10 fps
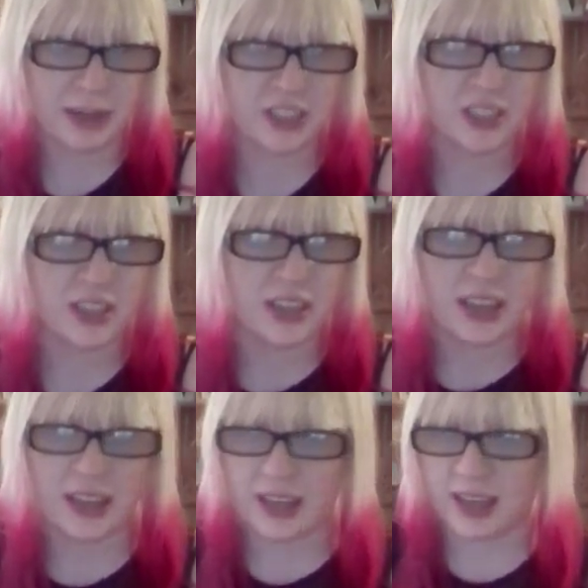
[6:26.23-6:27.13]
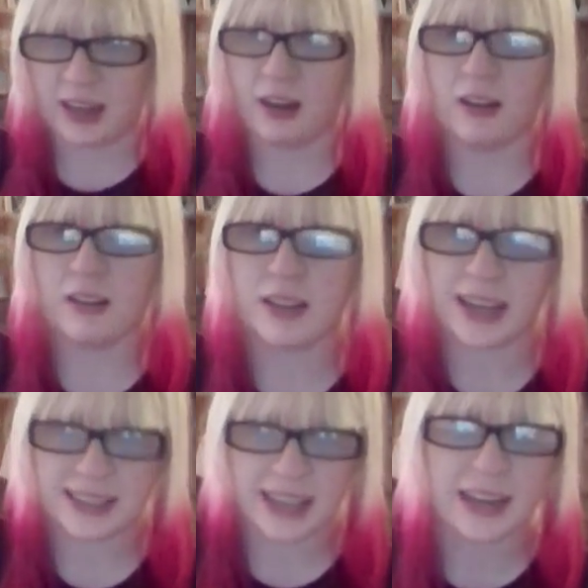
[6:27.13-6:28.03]
much at all,
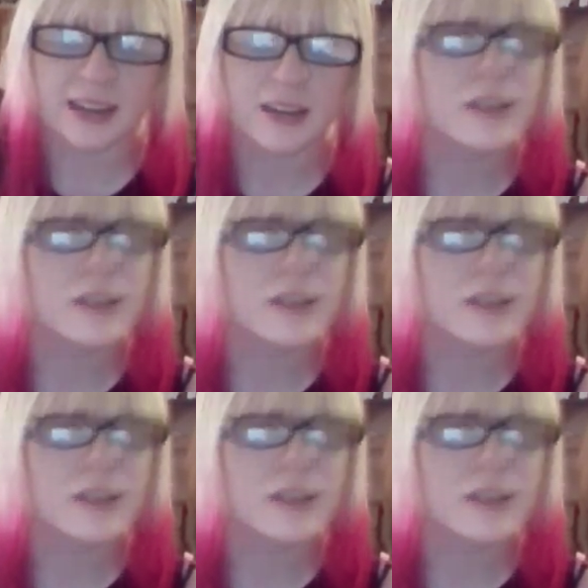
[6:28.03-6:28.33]
like I said.